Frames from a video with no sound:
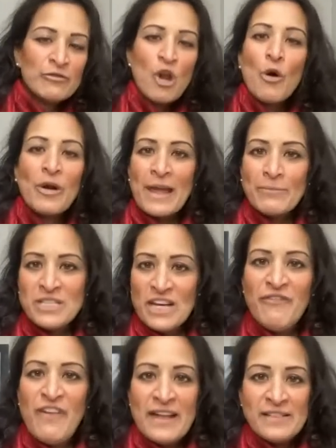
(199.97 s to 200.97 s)
no-name
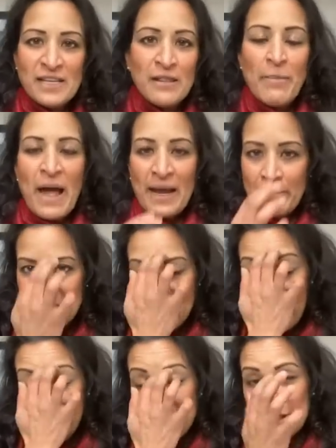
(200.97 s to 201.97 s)
defense and the Miami
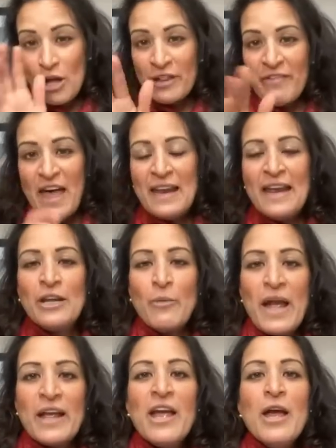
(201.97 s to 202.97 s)
Dolphins, all of that.
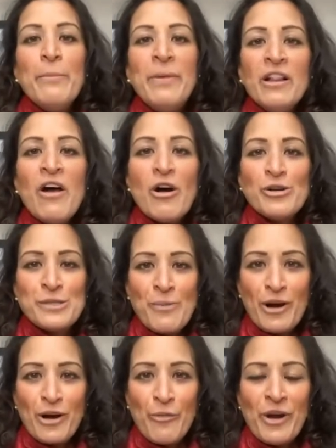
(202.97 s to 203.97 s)
Anyway, Bill
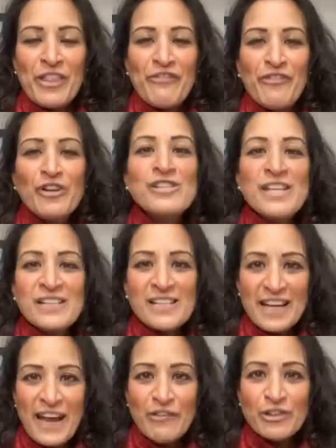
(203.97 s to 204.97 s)
Arnsparger, one of the first
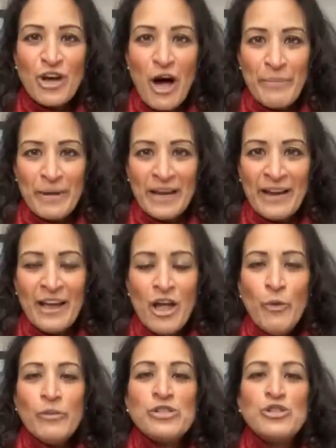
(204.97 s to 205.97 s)
things that he ever taught me
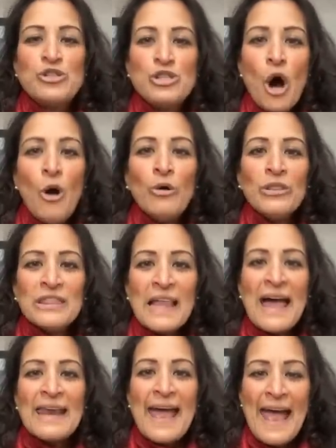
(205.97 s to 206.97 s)
was don't
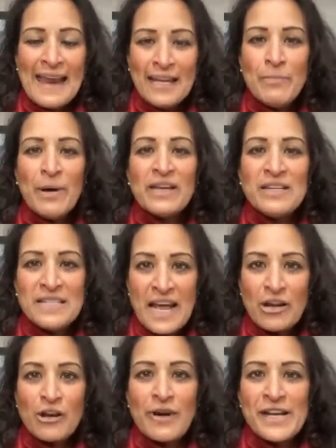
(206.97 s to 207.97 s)
let anybody
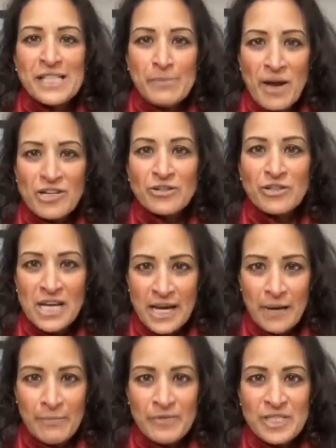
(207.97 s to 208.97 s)
denigrate special
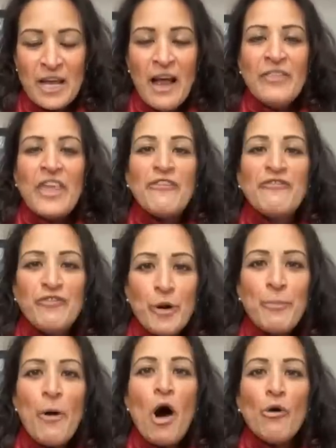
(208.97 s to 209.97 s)
teams. That
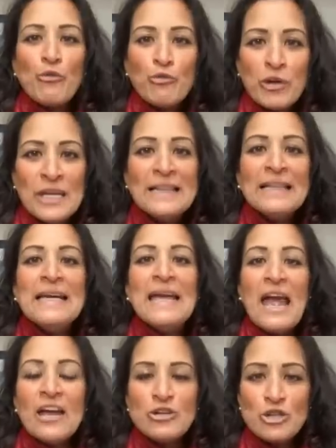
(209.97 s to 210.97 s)
football
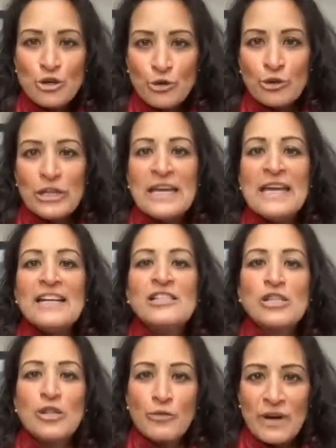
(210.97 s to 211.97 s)
really and truly
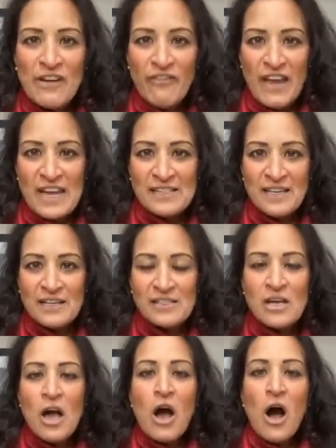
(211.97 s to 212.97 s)
is three
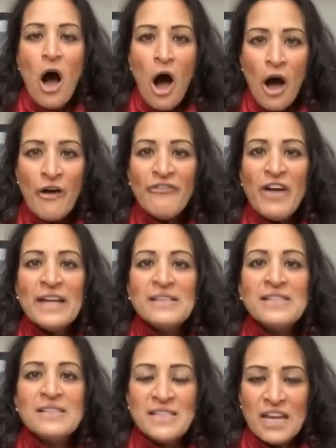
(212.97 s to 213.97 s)
phases.
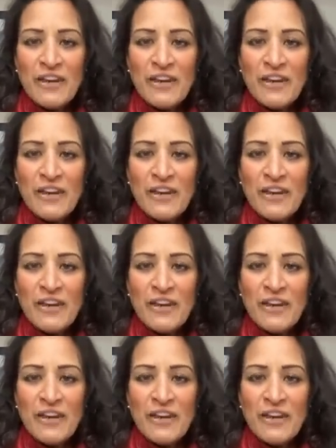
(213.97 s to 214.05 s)
Offense,